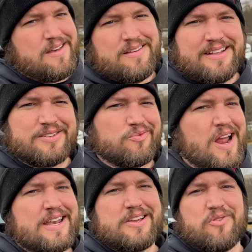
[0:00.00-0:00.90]
It's a
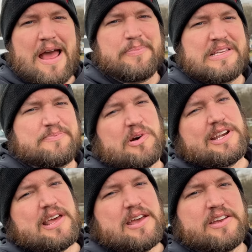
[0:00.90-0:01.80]
rainy, crappy
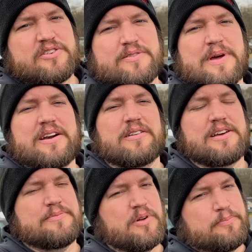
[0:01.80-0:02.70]
spring day here in
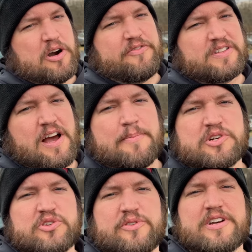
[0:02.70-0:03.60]
Maryland, but perfect
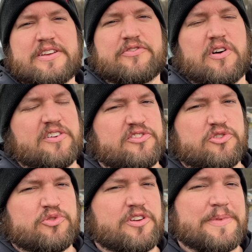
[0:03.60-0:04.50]
opportunity for us to
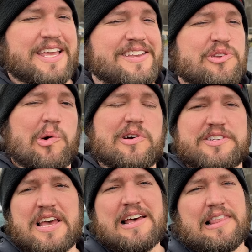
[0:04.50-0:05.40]
do something indoors,